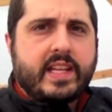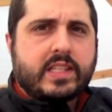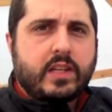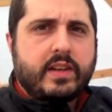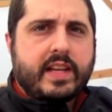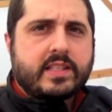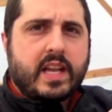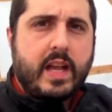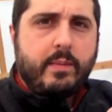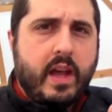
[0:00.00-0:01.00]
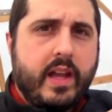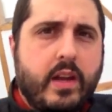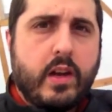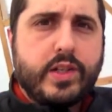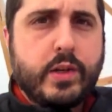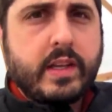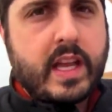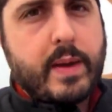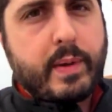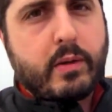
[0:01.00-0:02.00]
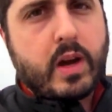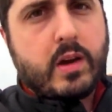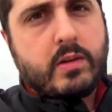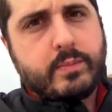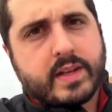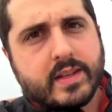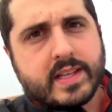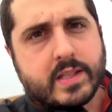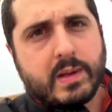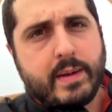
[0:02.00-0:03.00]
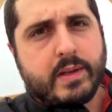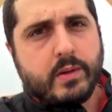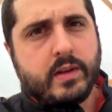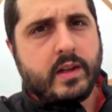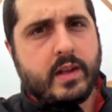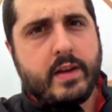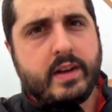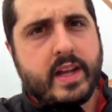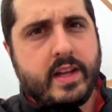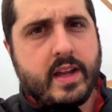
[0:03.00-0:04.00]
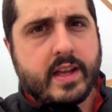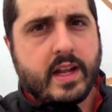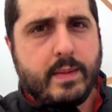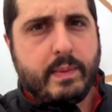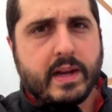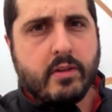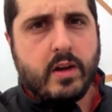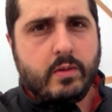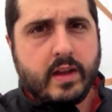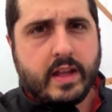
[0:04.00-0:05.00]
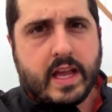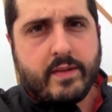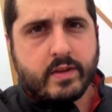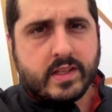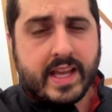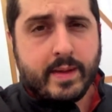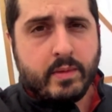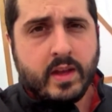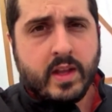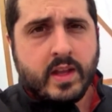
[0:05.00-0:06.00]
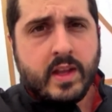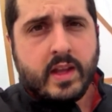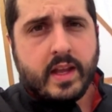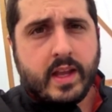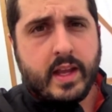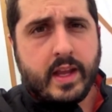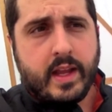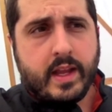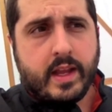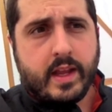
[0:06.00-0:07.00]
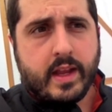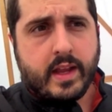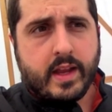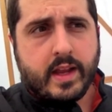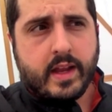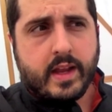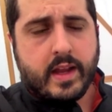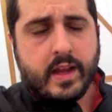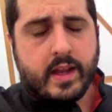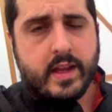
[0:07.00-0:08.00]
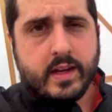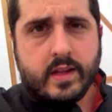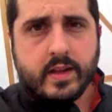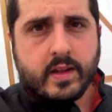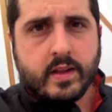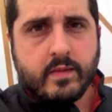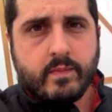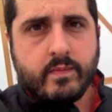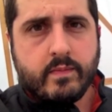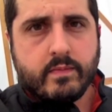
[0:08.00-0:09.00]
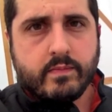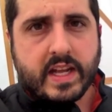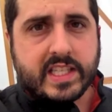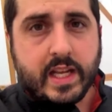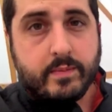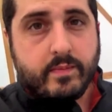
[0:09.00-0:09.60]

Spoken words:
Until next time, I encourage you to get up and grow, because that's what I'm doing every day. I get up, I grow, and I have a good time. And that's it.